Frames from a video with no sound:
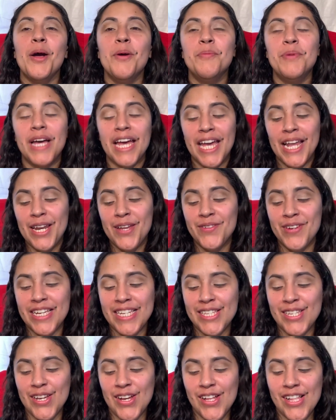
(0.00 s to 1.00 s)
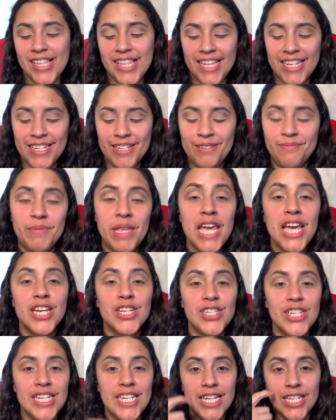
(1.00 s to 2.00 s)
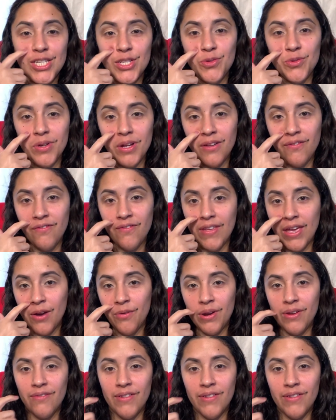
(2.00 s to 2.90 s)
But anyways, y'all, um, she does do a very,